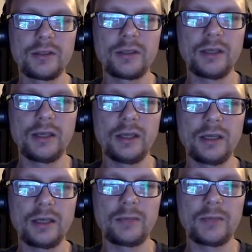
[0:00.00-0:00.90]

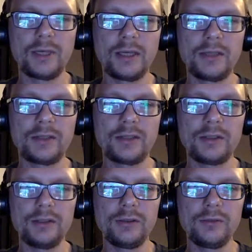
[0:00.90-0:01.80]
And
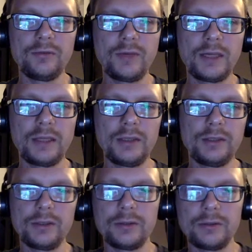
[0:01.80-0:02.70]
new
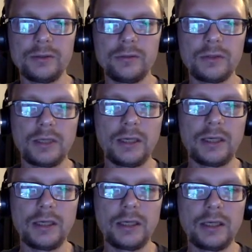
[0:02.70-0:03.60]
value,
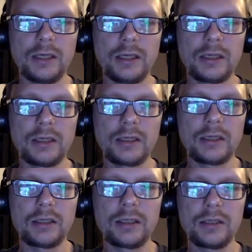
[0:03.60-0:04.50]

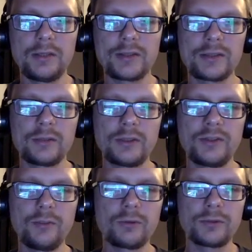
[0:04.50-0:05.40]
it's actually quite
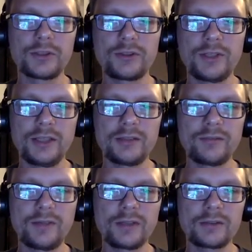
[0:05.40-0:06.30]
simple. We just take the
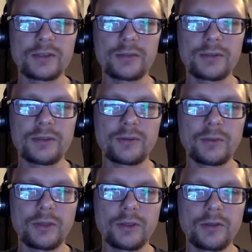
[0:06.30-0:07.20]
function that returns
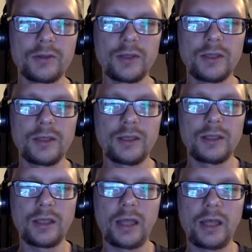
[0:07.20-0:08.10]
box
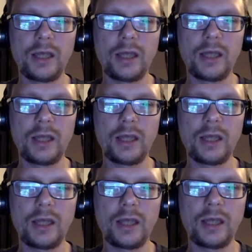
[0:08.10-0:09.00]
and
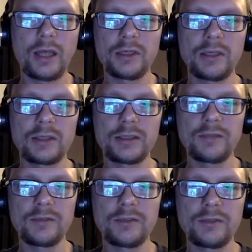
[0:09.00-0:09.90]
apply and
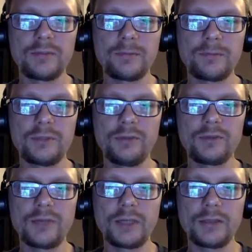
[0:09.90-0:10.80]
give it previous
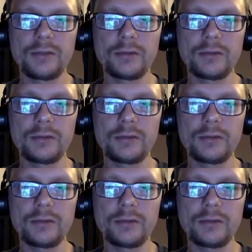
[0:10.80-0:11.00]
value.